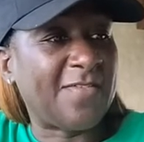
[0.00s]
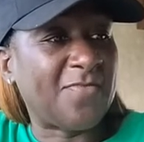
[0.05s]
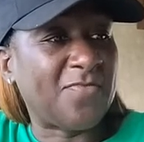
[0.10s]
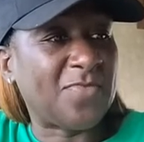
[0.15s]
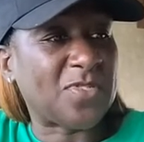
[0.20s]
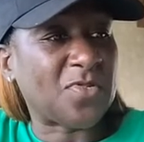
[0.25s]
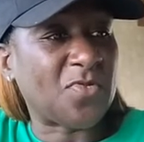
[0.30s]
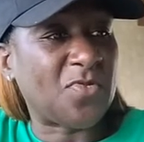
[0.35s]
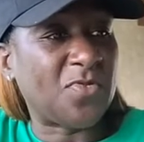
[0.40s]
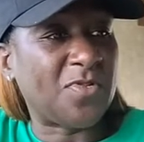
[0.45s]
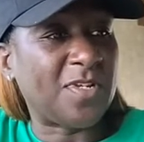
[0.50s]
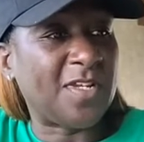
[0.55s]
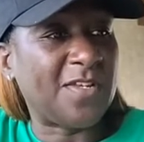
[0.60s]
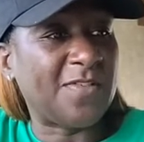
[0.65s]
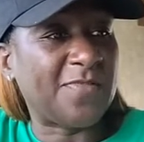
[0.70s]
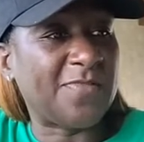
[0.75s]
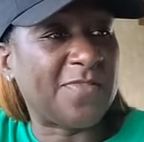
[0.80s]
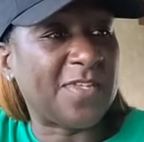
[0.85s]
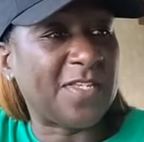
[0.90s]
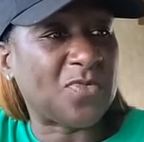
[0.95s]
was on
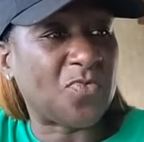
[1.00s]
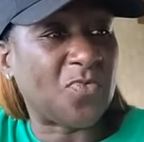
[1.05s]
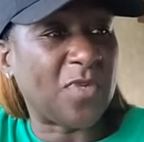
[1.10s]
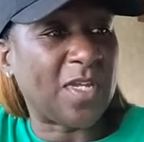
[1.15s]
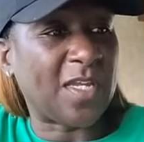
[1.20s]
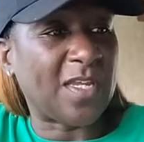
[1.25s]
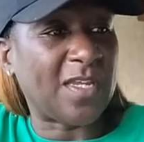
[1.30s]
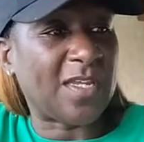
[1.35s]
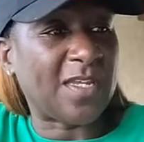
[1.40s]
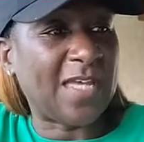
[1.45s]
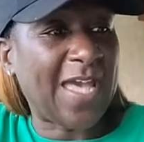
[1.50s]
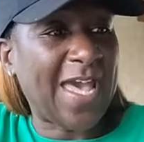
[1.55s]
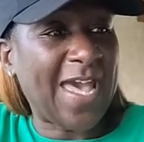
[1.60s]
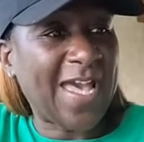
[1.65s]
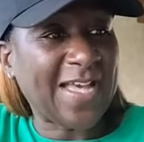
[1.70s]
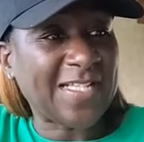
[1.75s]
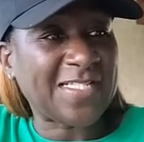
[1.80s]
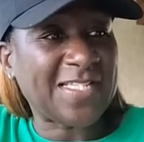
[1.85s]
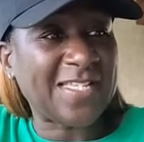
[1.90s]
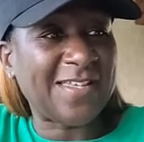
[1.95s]
here this week,
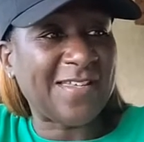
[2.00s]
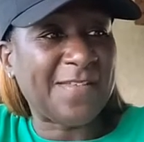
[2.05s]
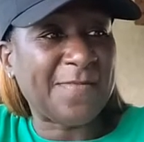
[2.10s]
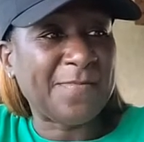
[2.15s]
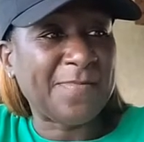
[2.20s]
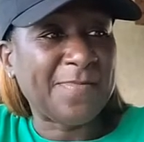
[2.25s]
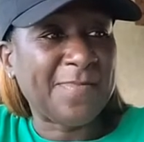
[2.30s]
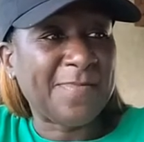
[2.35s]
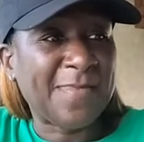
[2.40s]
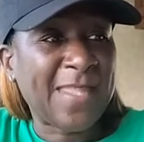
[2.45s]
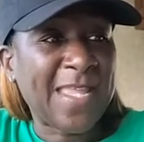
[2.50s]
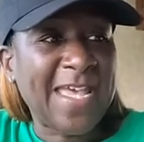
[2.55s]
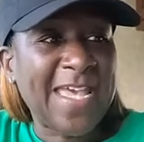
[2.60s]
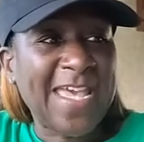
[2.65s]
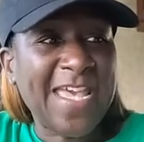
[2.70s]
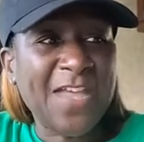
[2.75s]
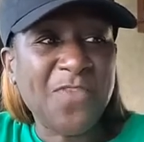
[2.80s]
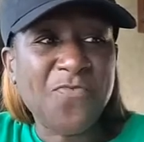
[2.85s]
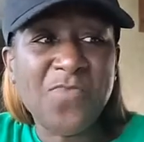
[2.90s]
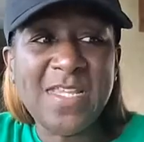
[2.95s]
actually,
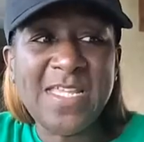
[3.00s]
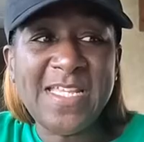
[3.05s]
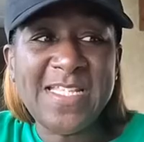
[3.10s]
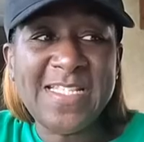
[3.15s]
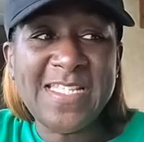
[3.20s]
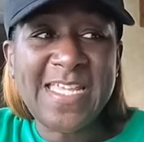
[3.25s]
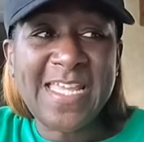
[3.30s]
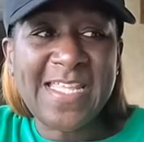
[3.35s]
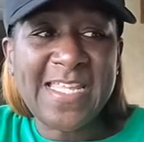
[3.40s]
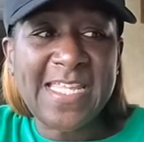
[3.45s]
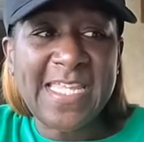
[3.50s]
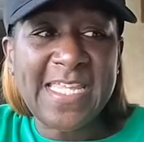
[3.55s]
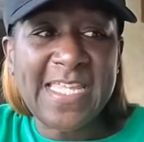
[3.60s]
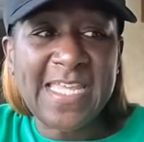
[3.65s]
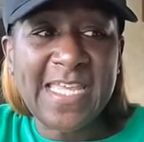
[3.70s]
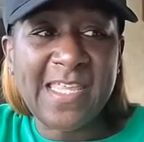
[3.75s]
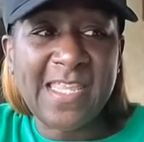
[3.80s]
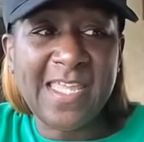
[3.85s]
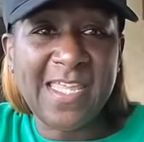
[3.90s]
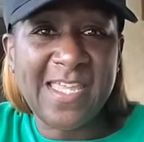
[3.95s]
it really didn't
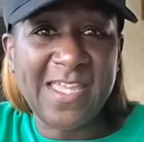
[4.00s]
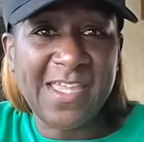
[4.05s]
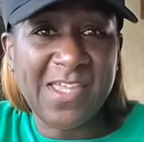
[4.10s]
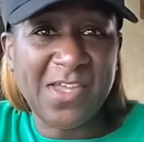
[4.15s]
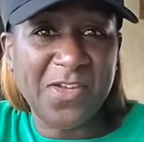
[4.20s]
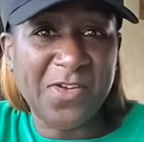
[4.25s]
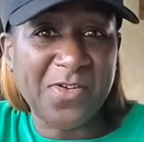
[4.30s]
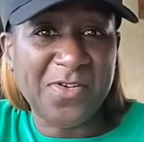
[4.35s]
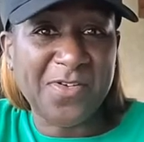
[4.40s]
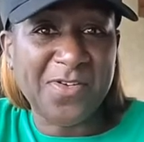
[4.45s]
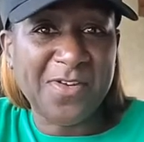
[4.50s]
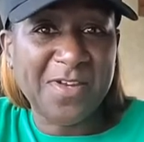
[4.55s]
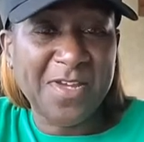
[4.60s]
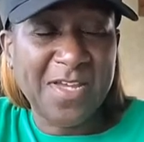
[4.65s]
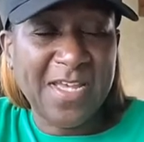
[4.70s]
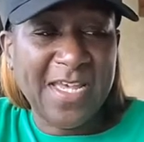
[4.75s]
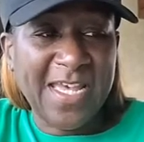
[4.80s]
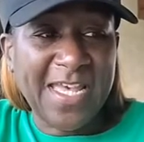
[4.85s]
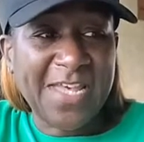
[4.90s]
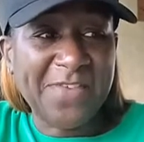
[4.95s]
get here.
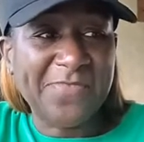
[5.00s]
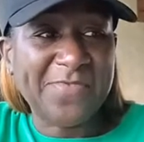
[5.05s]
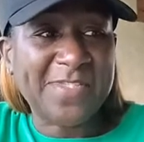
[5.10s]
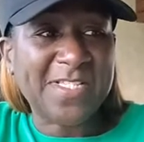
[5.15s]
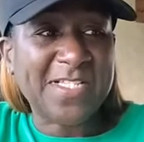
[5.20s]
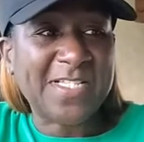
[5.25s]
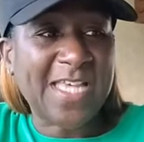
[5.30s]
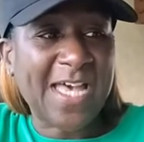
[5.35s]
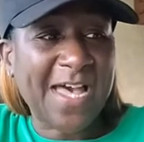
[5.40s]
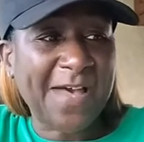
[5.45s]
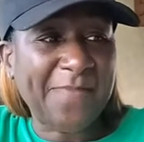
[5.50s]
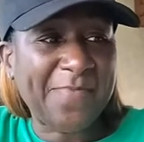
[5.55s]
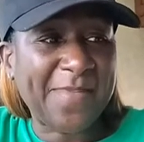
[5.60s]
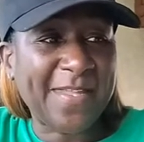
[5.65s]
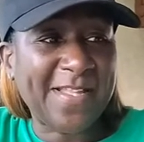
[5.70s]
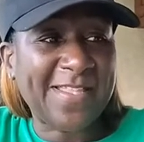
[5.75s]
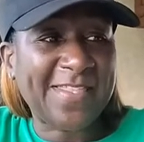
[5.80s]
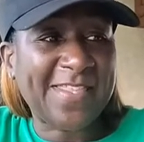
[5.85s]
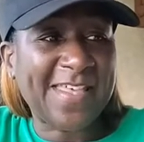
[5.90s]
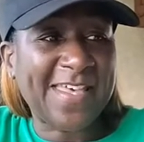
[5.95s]
It was a
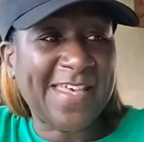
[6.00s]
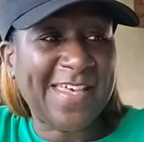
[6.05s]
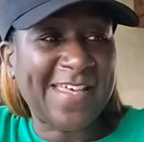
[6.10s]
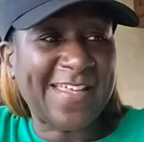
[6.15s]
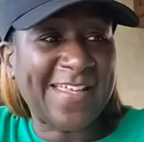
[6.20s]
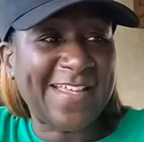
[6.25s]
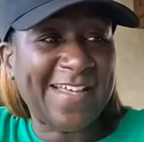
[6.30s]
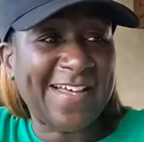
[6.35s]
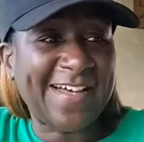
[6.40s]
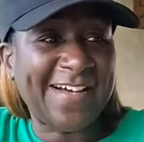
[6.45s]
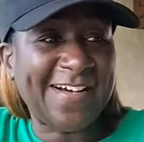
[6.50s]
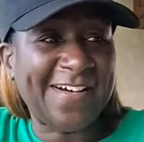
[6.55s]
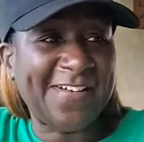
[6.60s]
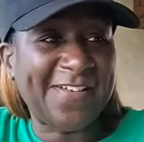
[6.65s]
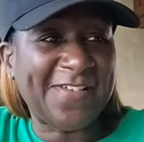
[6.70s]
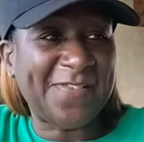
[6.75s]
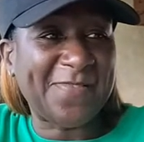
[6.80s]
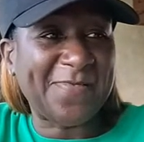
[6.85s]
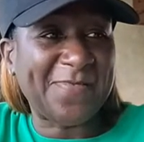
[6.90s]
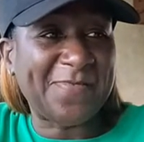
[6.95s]
topic that
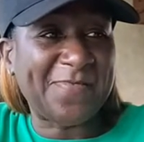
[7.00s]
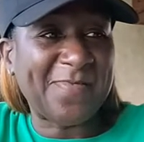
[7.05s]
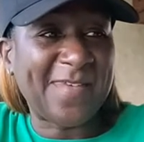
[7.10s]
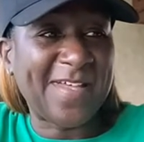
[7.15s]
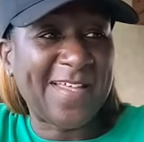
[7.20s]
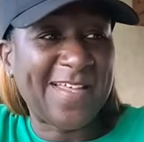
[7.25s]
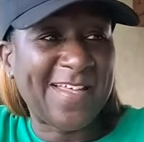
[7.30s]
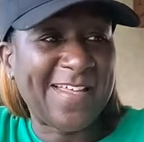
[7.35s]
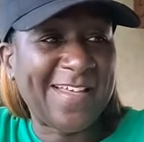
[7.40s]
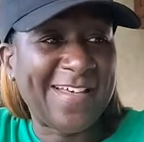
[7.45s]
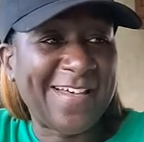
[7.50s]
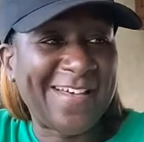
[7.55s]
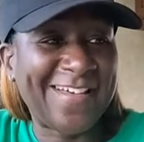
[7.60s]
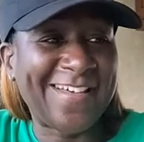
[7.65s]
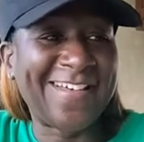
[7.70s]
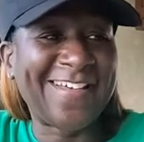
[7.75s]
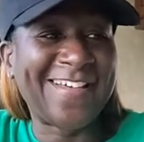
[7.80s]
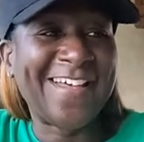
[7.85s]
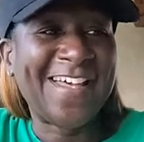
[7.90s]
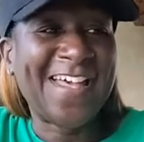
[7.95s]
I
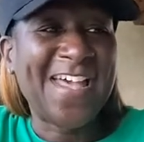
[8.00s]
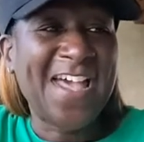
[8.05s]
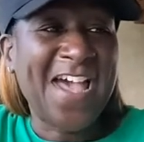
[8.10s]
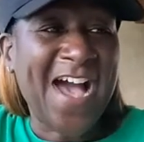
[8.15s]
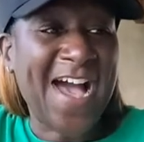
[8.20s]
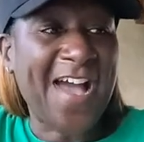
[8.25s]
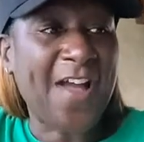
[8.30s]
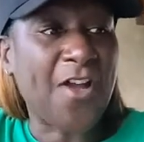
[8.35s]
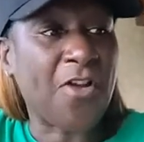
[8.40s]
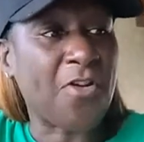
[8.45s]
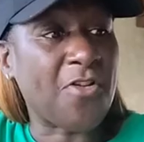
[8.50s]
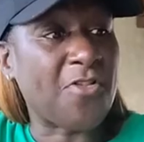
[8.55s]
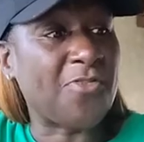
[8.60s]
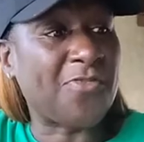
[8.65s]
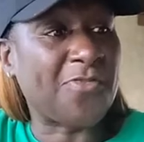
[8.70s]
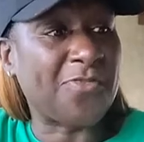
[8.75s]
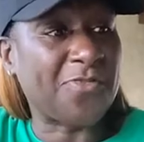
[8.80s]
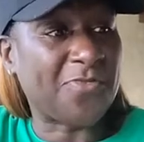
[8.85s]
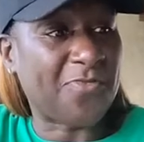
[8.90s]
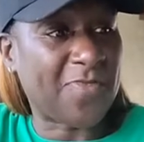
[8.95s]

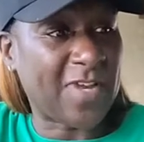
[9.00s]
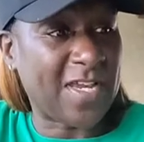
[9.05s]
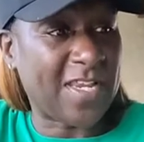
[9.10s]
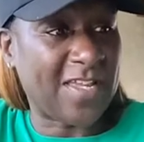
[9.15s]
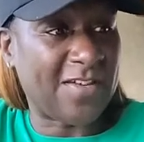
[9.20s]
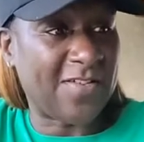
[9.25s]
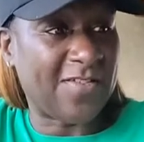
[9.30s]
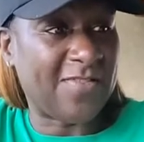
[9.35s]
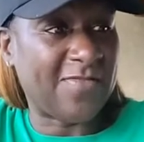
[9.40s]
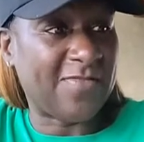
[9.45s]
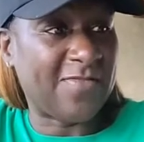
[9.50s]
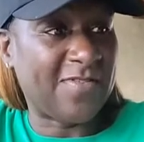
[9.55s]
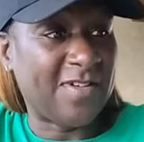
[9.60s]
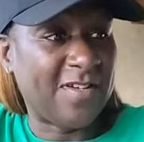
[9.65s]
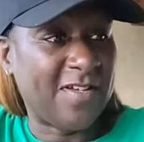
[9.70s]
heard on the radio